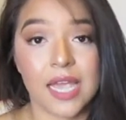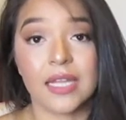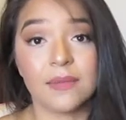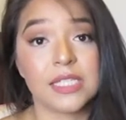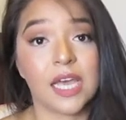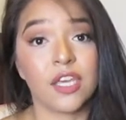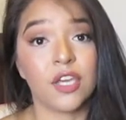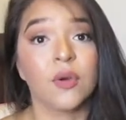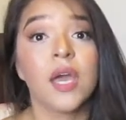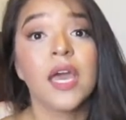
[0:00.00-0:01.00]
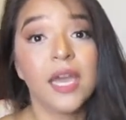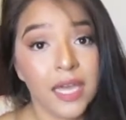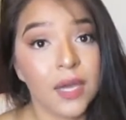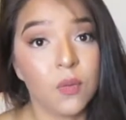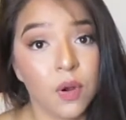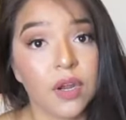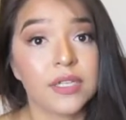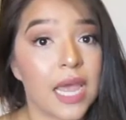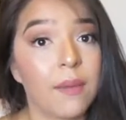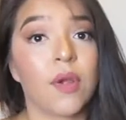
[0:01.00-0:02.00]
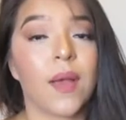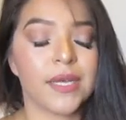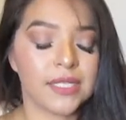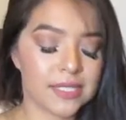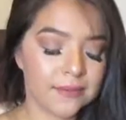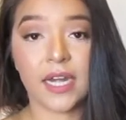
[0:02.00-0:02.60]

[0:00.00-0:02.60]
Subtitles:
And let me tell you, it worked, I promise.